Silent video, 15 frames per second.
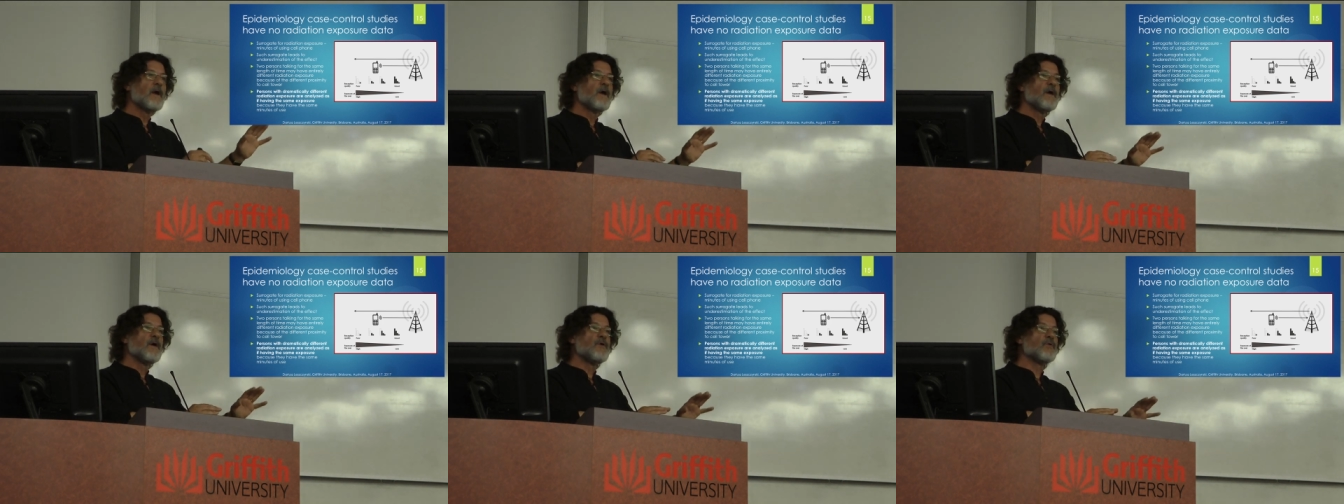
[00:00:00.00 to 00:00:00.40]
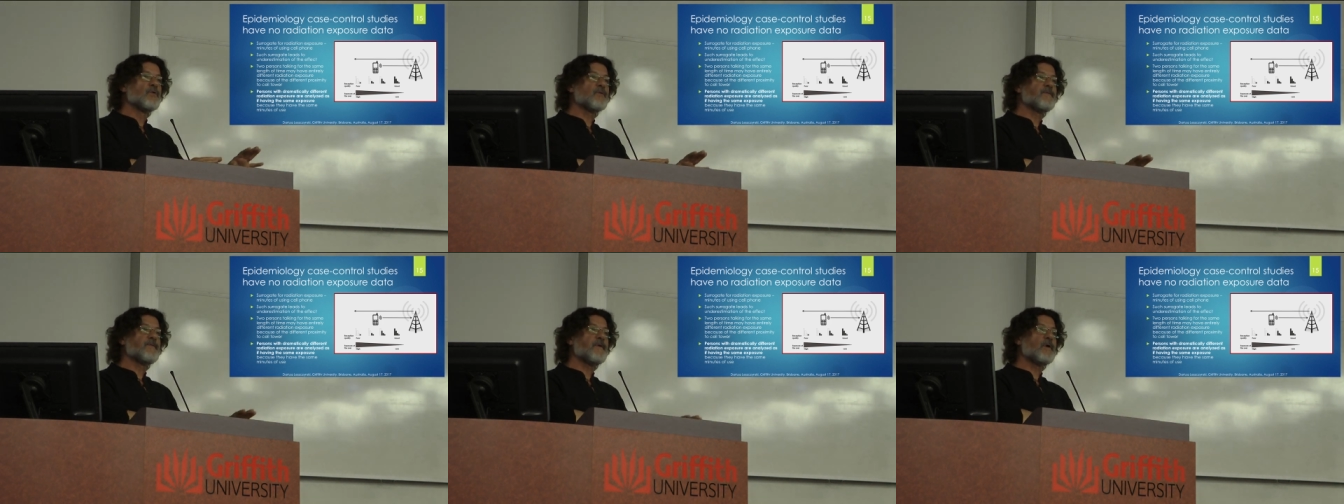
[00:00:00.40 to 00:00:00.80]
your
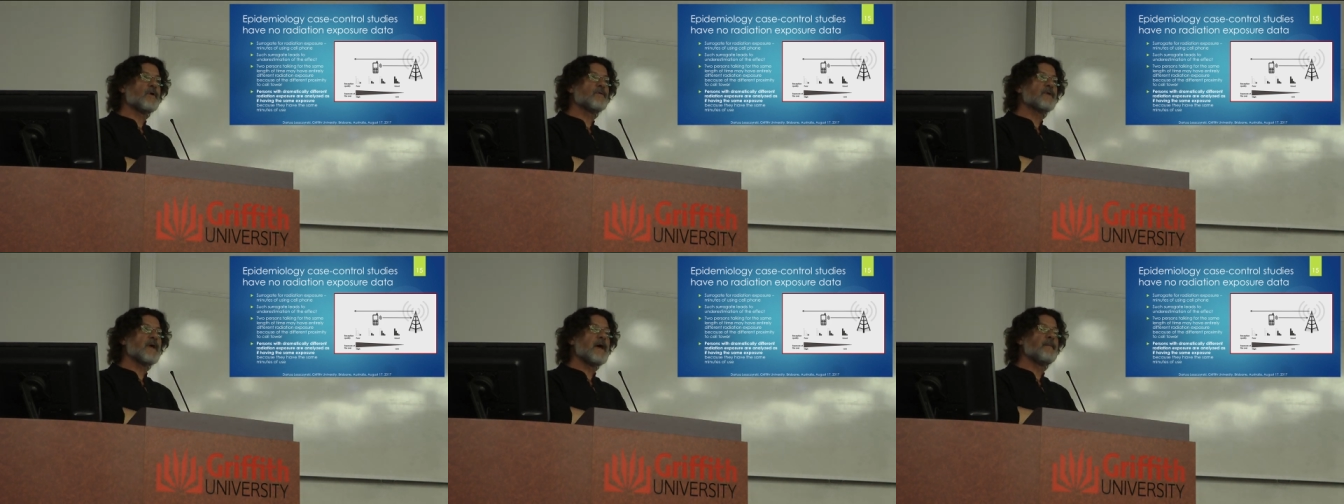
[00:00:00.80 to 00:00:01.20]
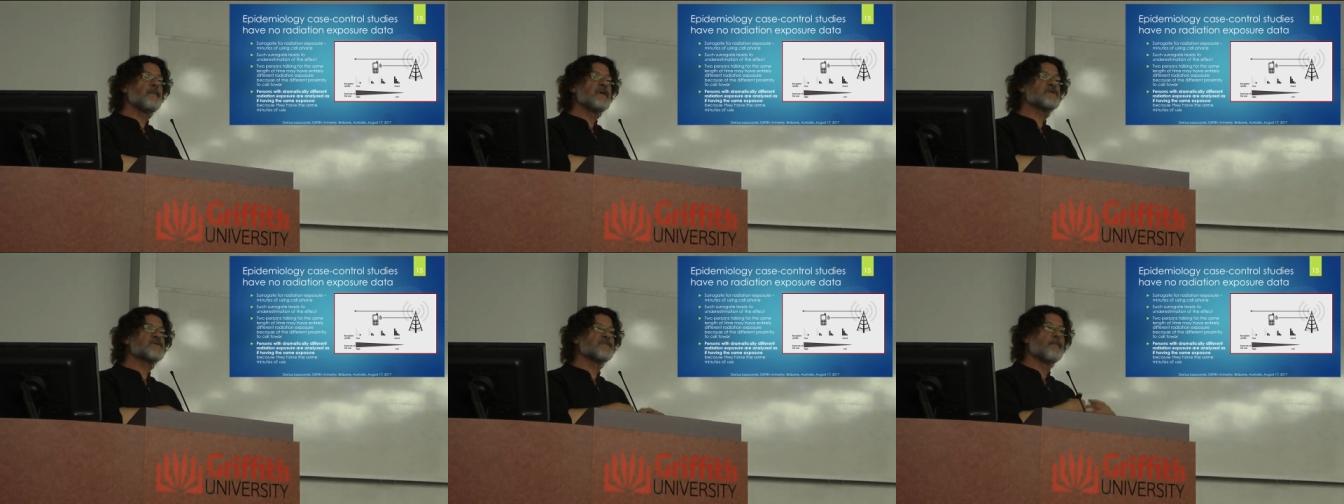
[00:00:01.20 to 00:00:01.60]
phone
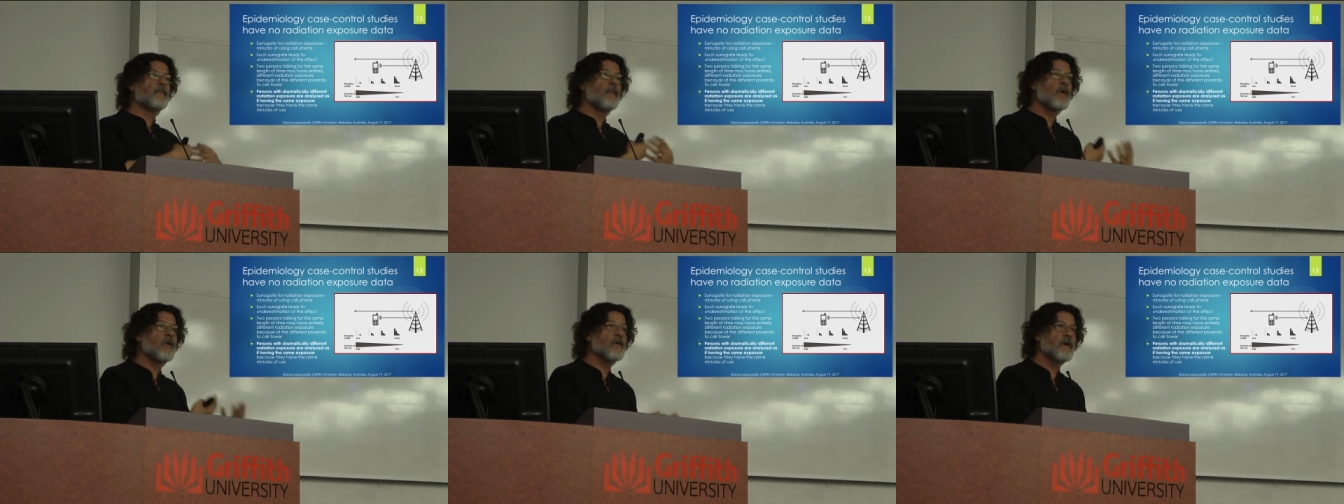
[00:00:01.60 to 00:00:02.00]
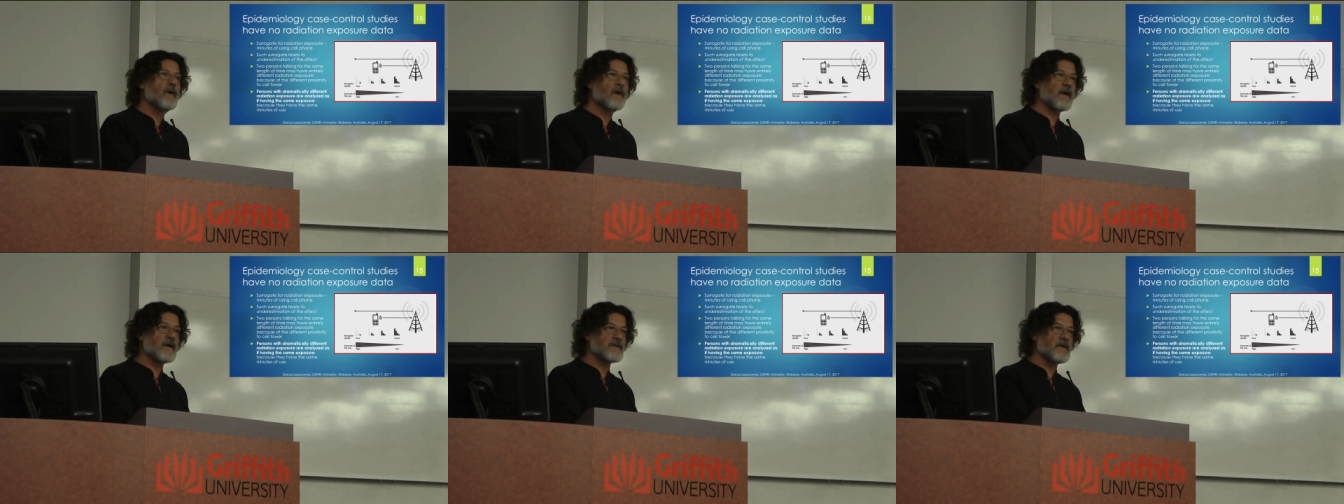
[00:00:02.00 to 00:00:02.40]
emits more
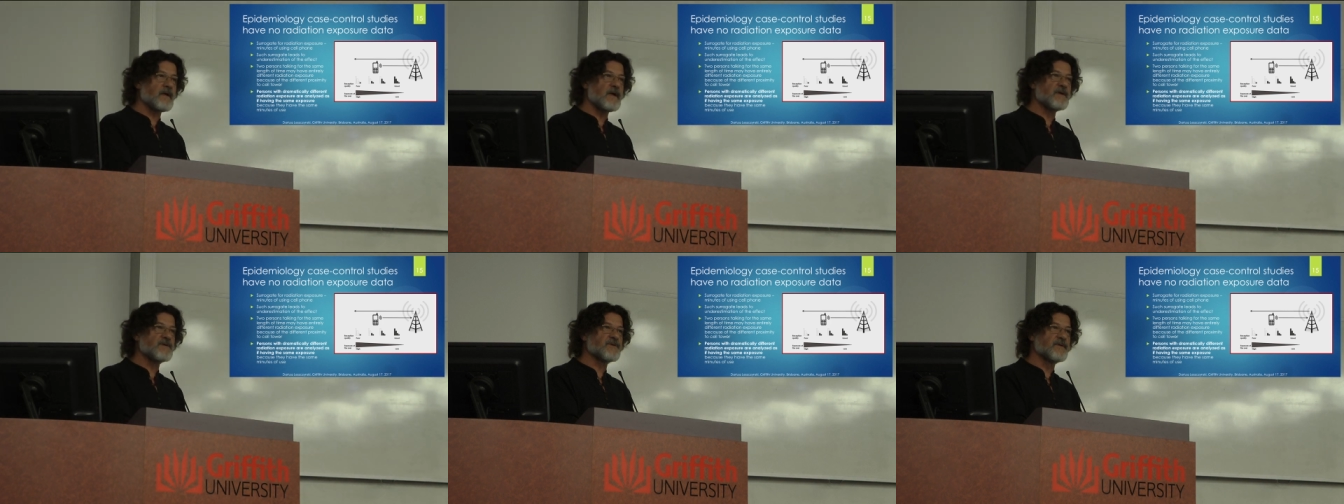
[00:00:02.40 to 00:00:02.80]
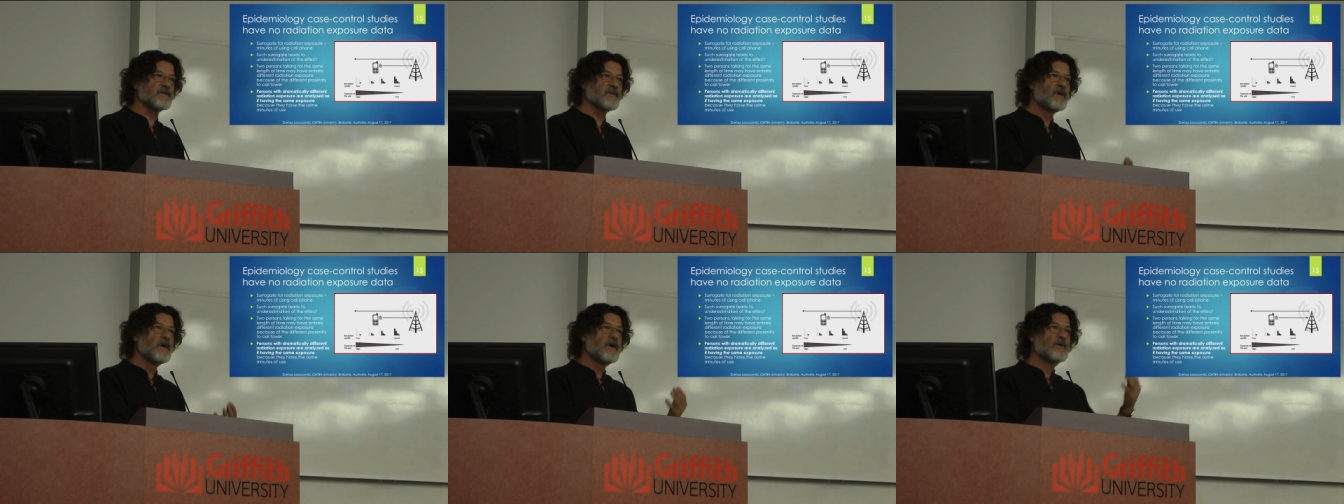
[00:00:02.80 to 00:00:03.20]

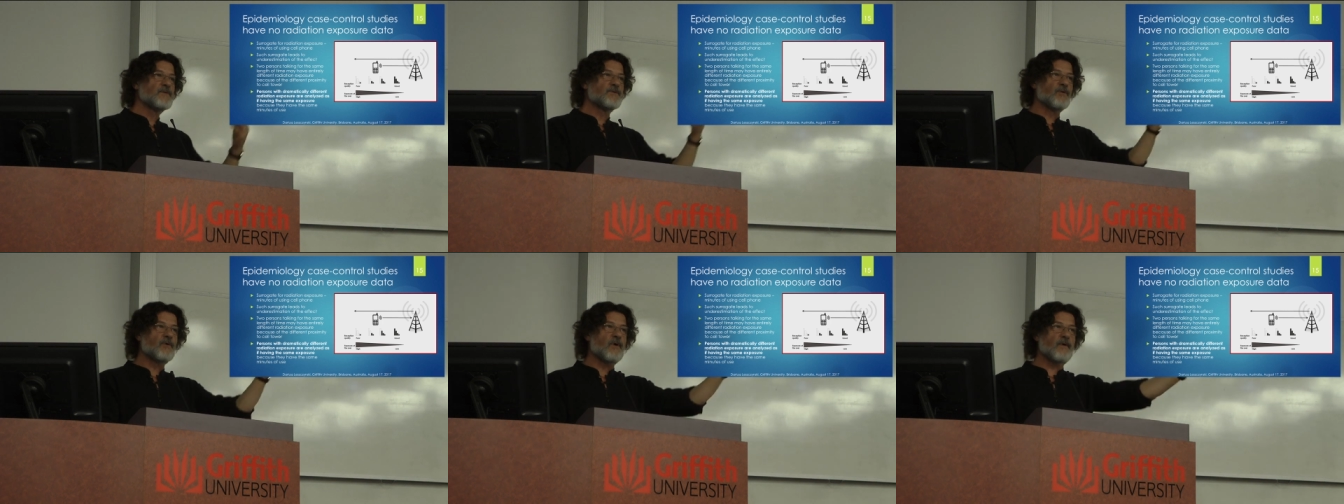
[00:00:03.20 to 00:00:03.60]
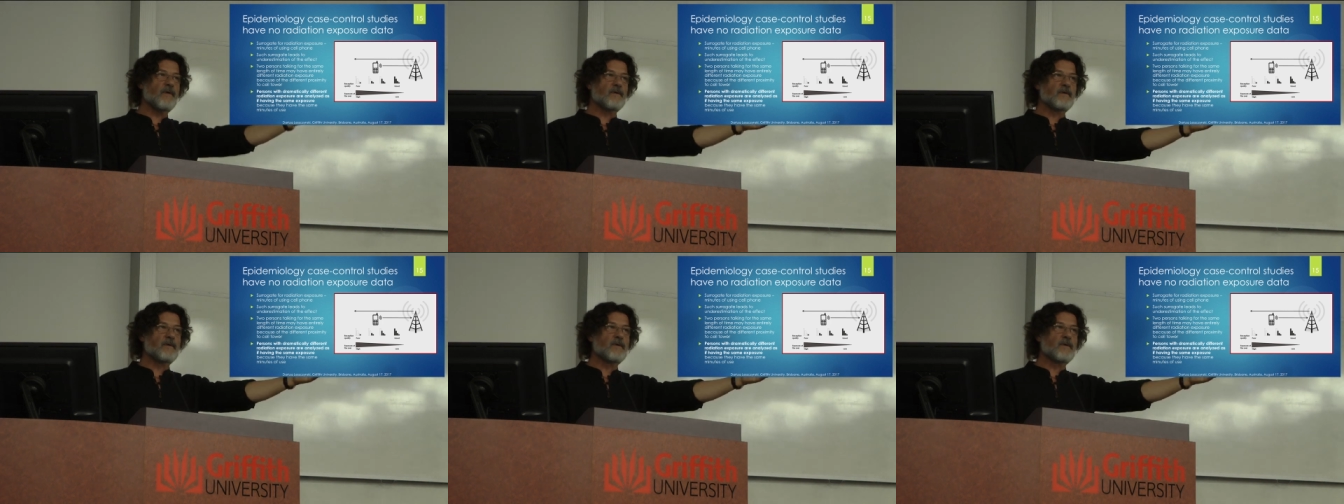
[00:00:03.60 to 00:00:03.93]
radiation to,